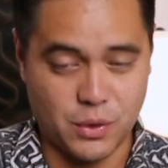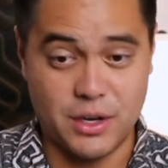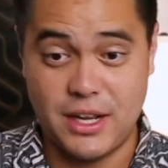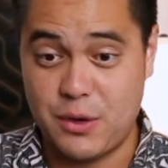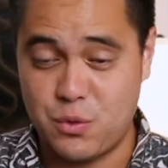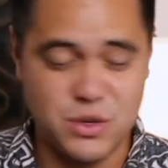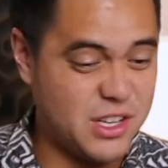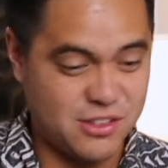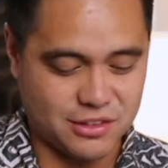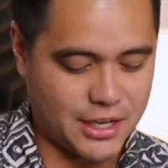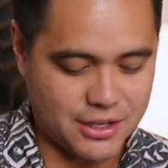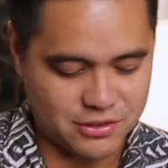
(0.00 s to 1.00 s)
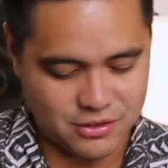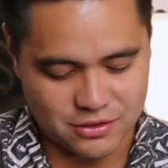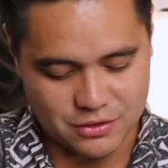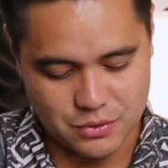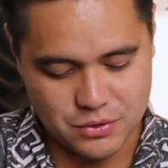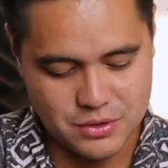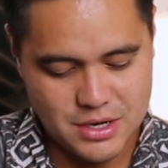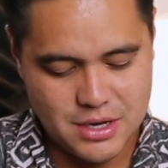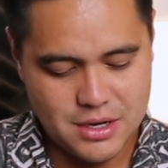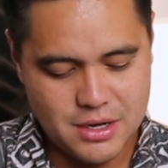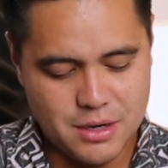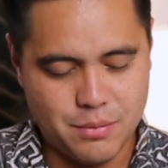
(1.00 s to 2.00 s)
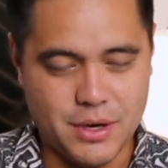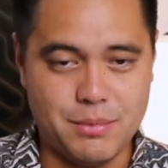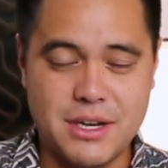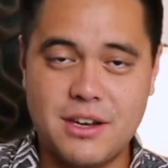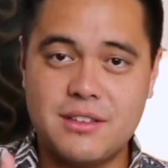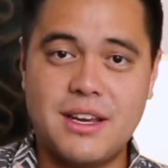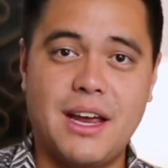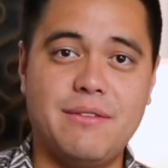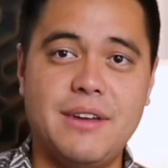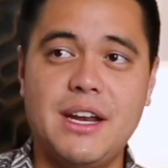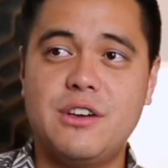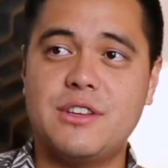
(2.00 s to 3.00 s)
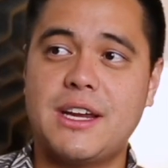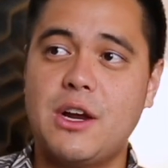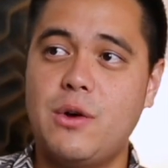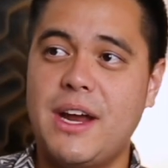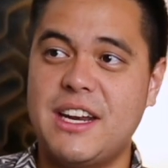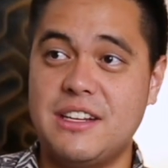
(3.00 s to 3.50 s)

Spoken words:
where it like really slices through. But because I have nails, I can go ahead